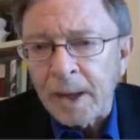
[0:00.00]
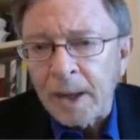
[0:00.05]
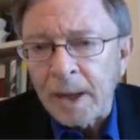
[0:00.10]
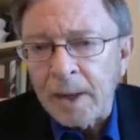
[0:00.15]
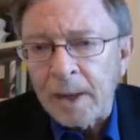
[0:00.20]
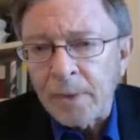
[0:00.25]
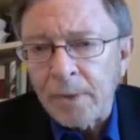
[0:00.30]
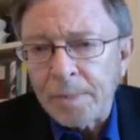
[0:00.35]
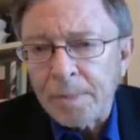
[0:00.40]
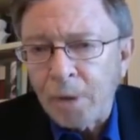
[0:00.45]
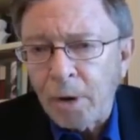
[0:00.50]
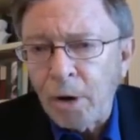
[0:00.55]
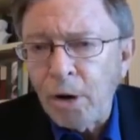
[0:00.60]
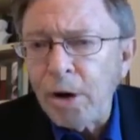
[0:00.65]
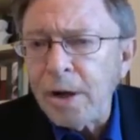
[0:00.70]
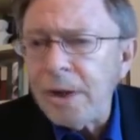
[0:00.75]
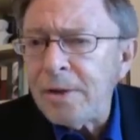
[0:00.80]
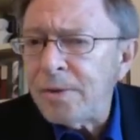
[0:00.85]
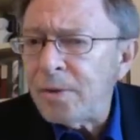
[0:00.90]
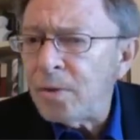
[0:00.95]
and the
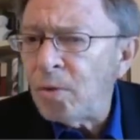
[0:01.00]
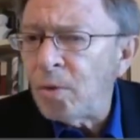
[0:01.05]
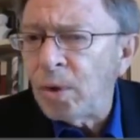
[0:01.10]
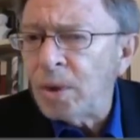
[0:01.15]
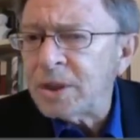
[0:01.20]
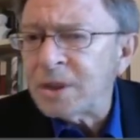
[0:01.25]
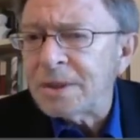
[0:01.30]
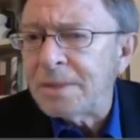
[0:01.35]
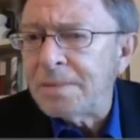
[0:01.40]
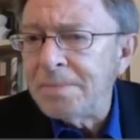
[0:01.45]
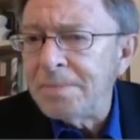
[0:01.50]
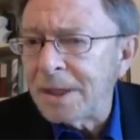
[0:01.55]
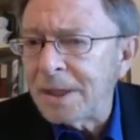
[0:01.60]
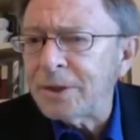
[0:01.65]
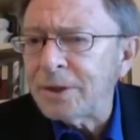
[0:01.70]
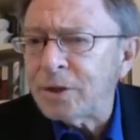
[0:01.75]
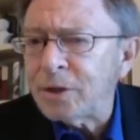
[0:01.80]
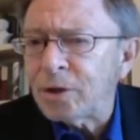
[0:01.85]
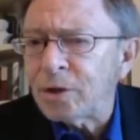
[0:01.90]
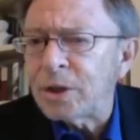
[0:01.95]
party that wants a
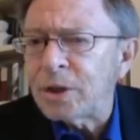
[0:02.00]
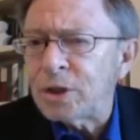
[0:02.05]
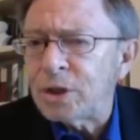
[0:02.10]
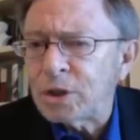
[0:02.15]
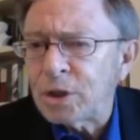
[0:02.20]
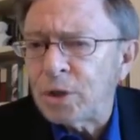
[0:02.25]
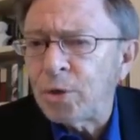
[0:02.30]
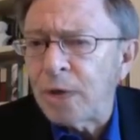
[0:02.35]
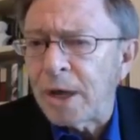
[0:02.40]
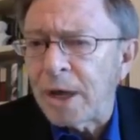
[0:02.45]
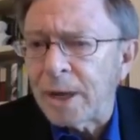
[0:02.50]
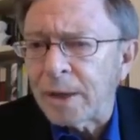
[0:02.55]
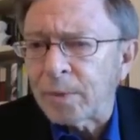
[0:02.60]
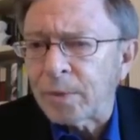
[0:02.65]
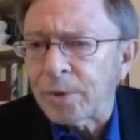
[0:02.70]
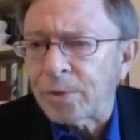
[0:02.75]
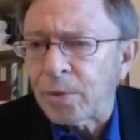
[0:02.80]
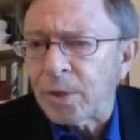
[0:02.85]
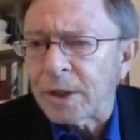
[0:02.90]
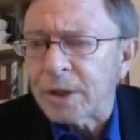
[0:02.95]
military showdown
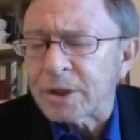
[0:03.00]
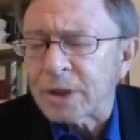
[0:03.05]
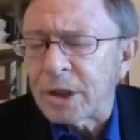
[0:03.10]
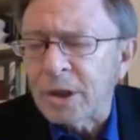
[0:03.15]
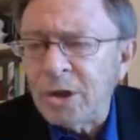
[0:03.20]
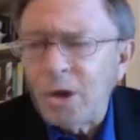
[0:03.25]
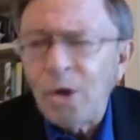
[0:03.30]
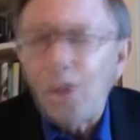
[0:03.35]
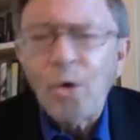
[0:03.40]
with Russia,